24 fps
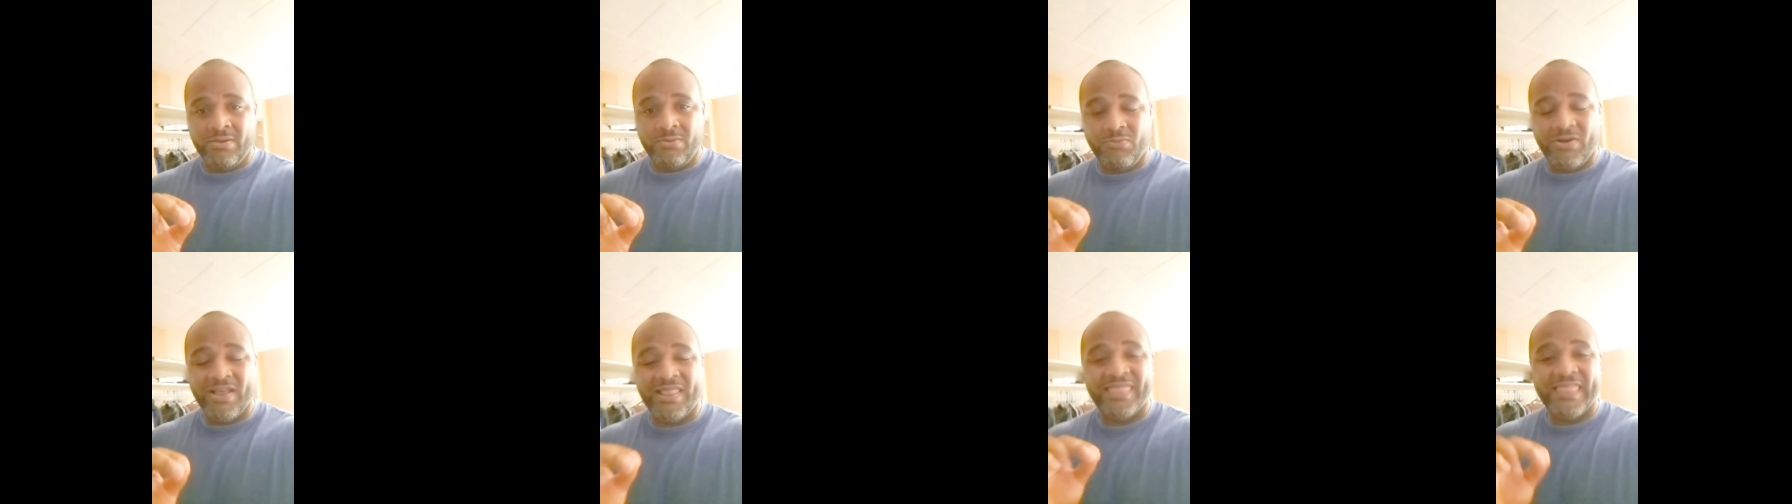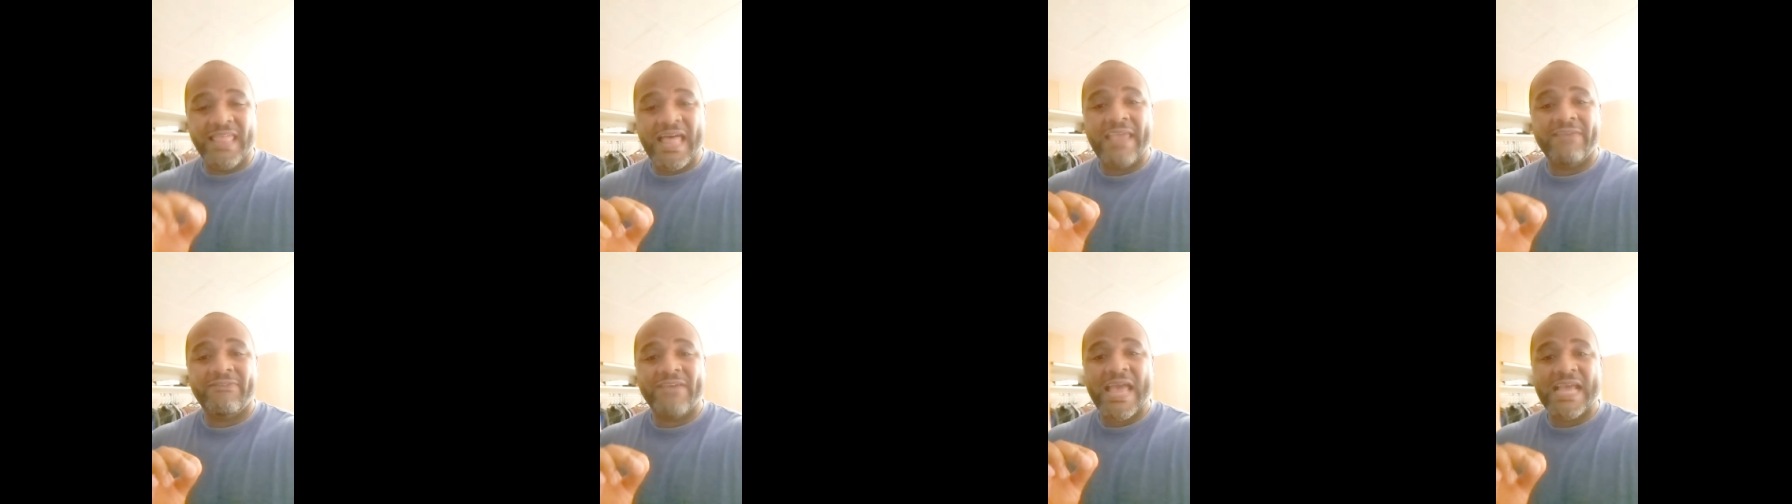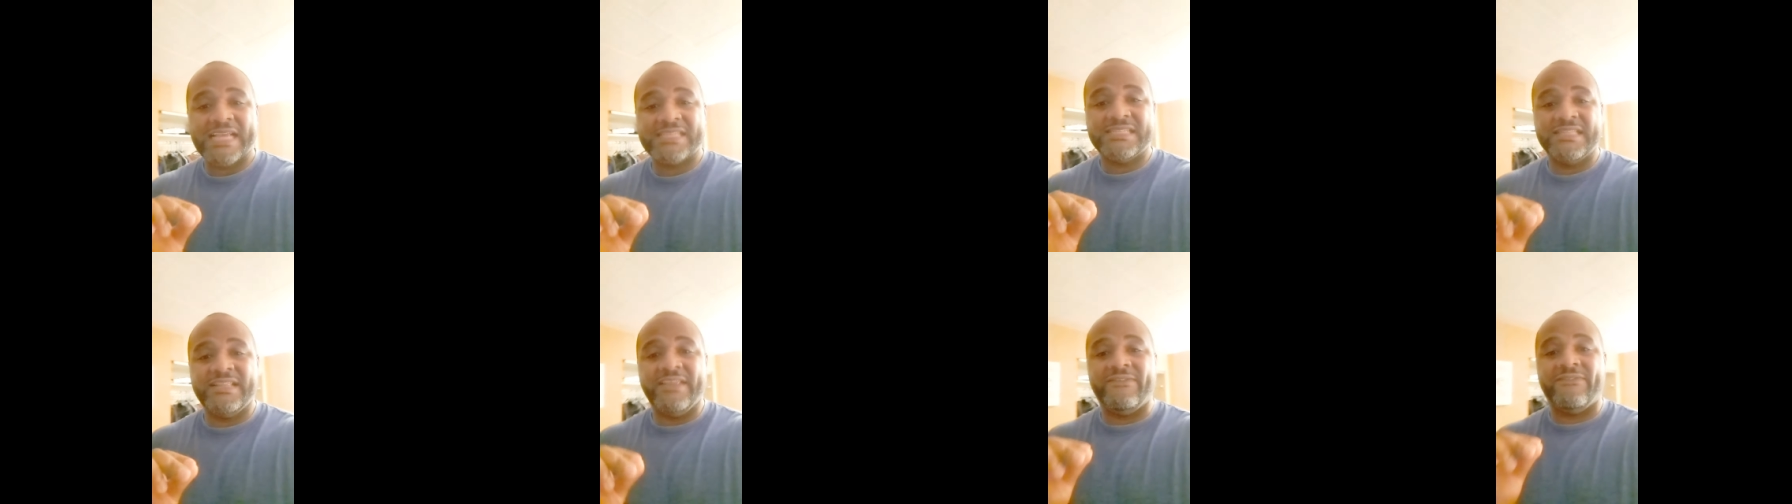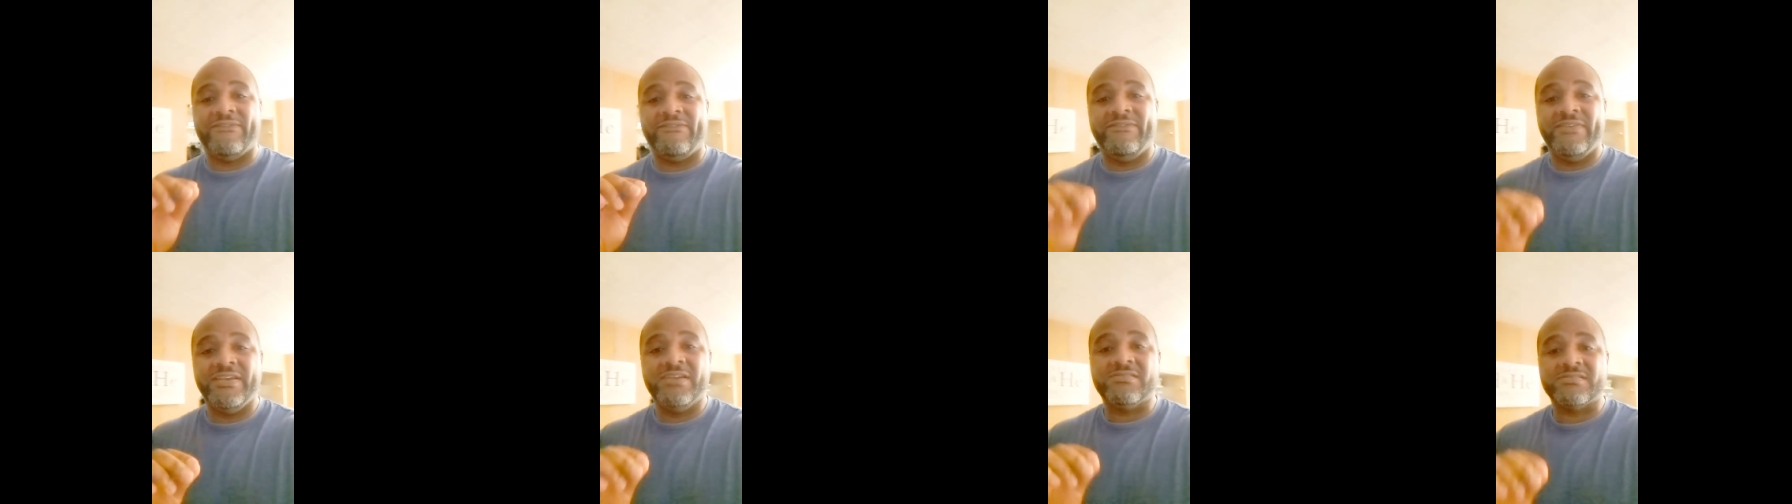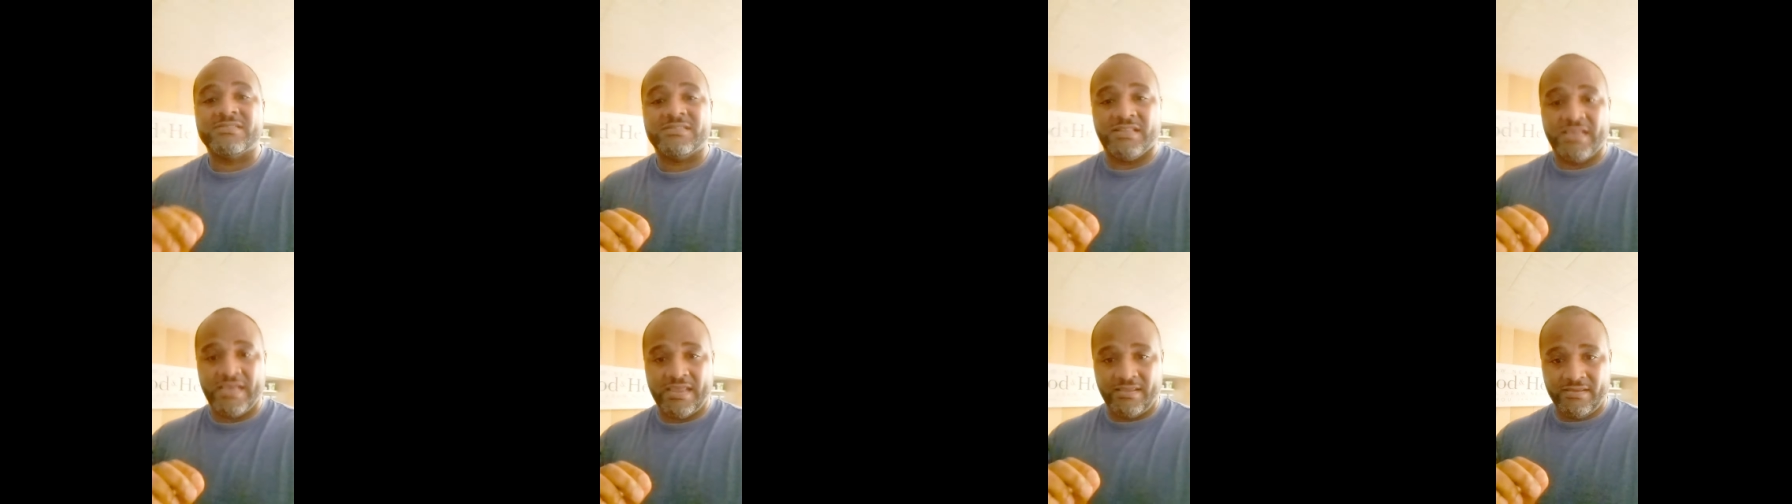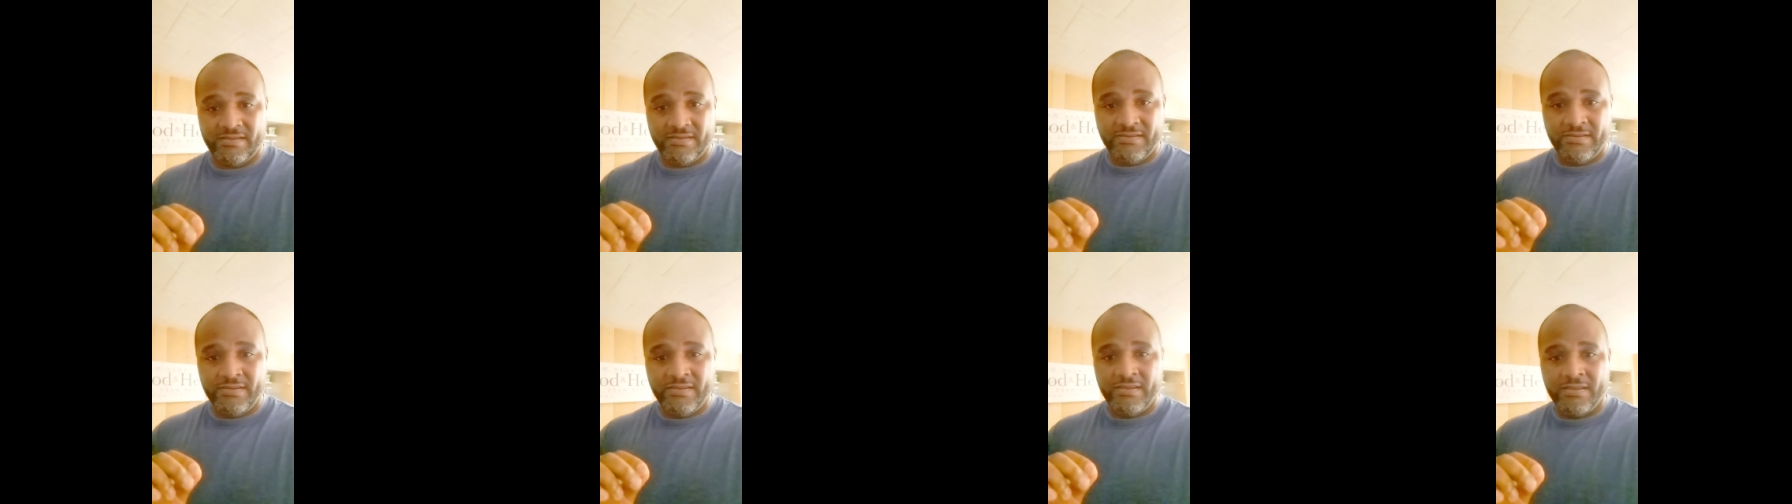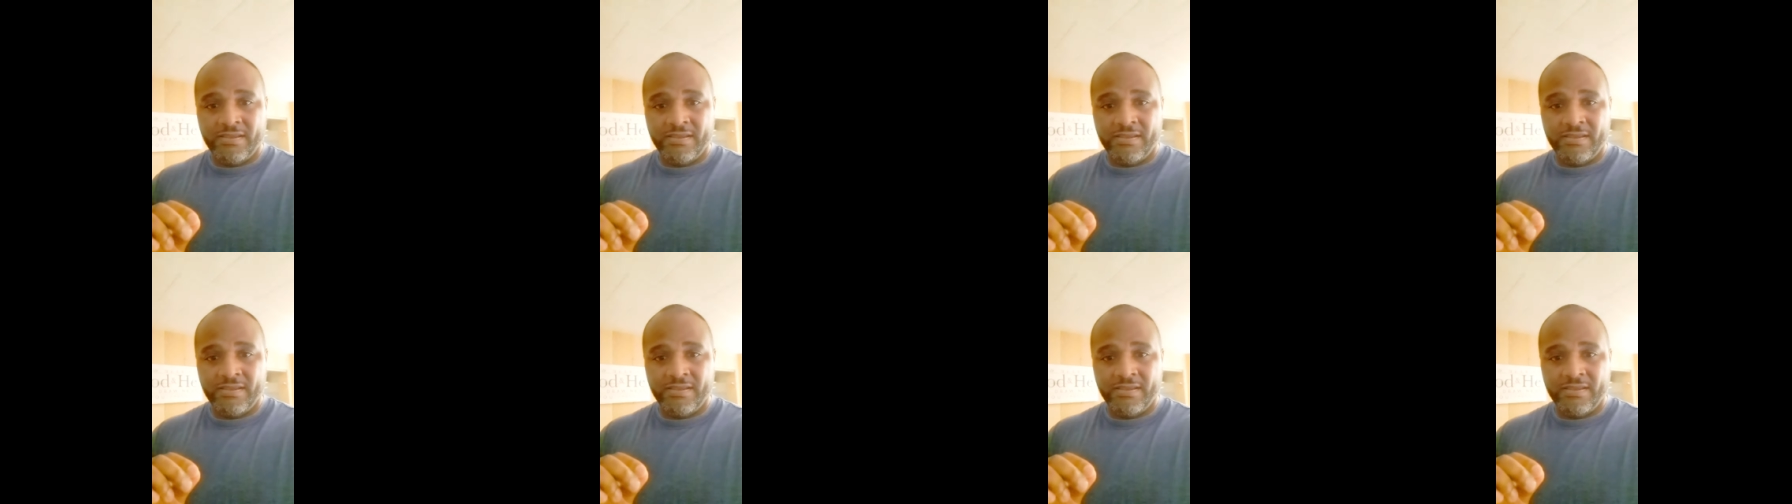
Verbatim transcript: what life actually feels like